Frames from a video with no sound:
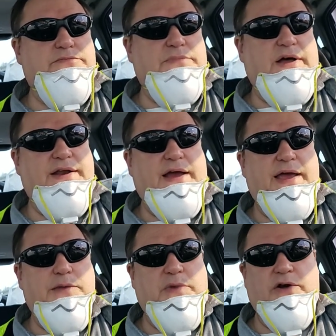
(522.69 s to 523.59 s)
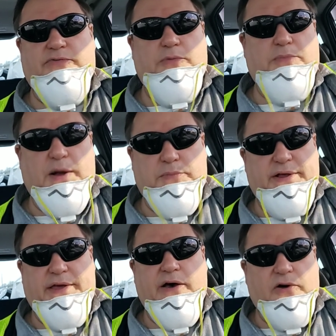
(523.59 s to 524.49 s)
nightmare for
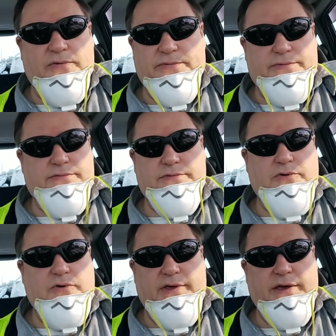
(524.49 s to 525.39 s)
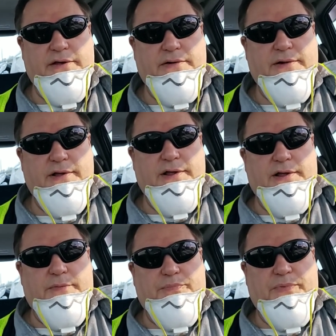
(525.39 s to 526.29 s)
public health. Okay,
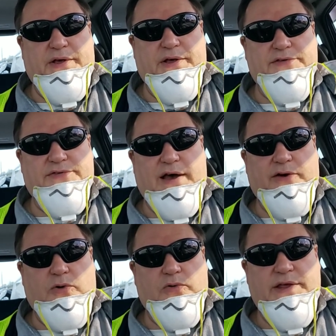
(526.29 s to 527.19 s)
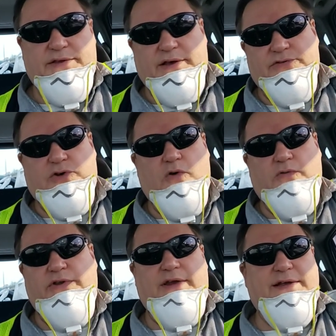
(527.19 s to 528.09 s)
because not only does
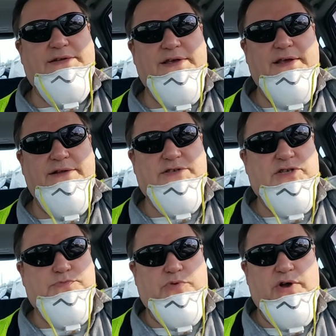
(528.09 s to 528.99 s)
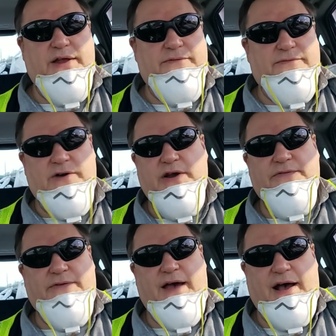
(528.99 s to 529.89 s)
COVID-19 spread very
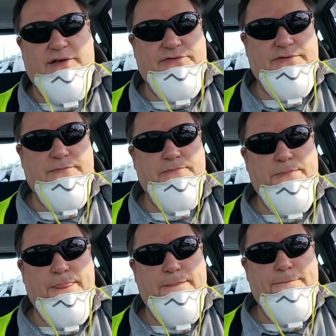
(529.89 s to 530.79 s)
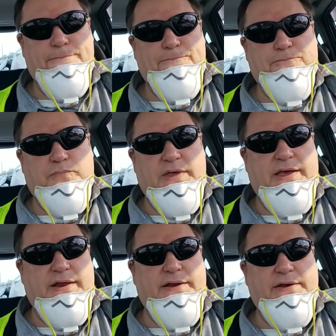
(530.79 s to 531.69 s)
fast
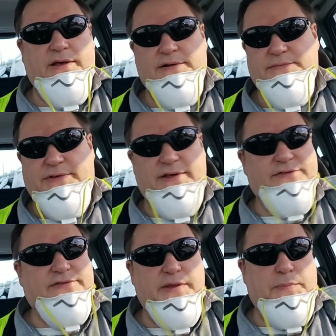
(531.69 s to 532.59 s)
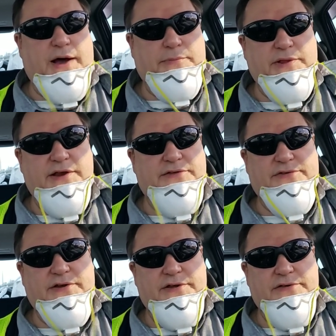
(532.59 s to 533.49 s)
in densely populated
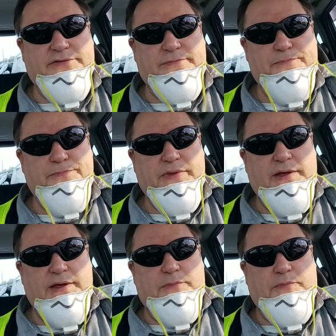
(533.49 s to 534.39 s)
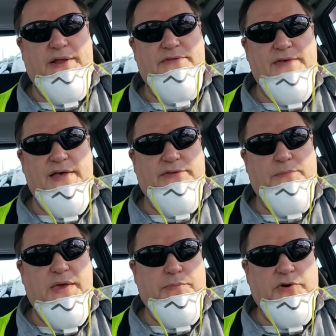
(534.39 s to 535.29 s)
cities, but then the
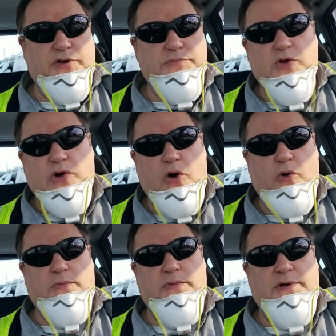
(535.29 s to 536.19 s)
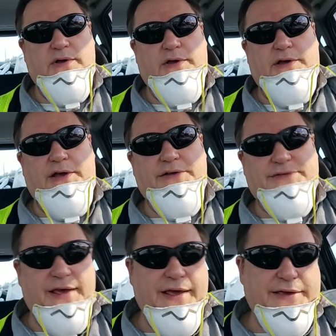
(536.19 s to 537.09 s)
people commute home and
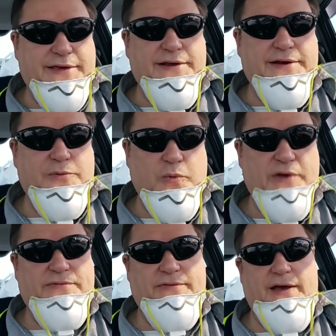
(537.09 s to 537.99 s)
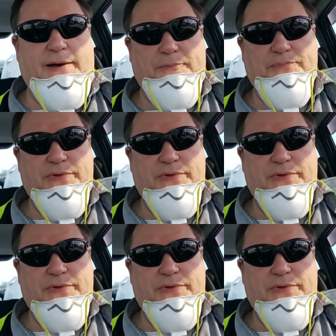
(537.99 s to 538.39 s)
take it with them